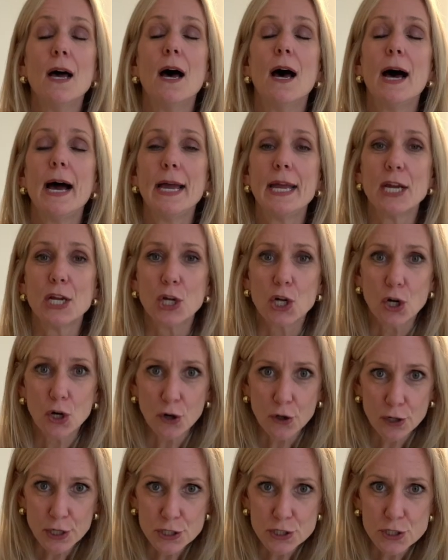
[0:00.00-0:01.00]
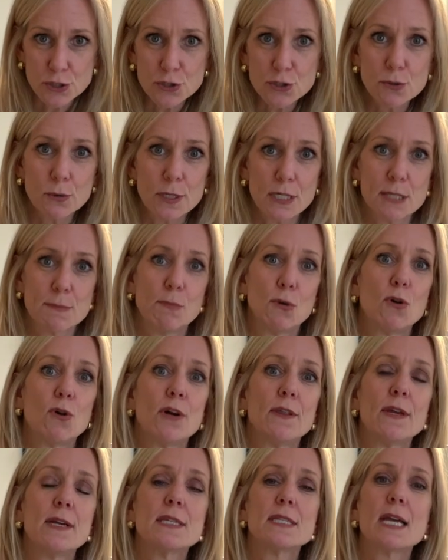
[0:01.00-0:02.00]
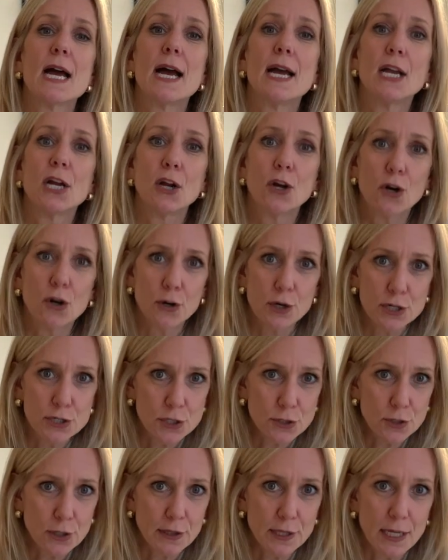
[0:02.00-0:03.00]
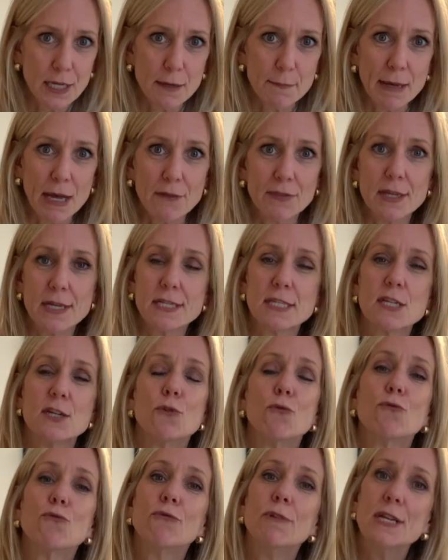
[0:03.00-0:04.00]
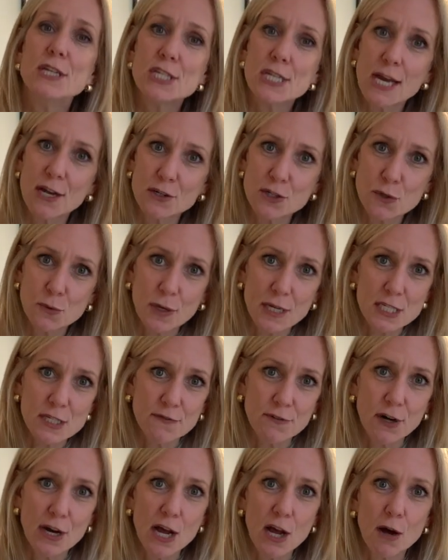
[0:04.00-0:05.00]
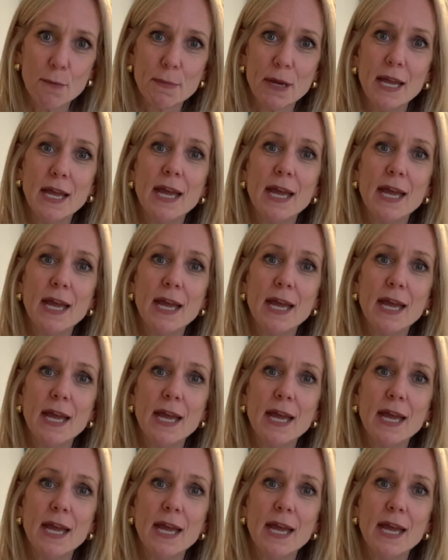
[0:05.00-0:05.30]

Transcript: I encourage you to explore this. I encourage you to think about this. Reach out to us for help.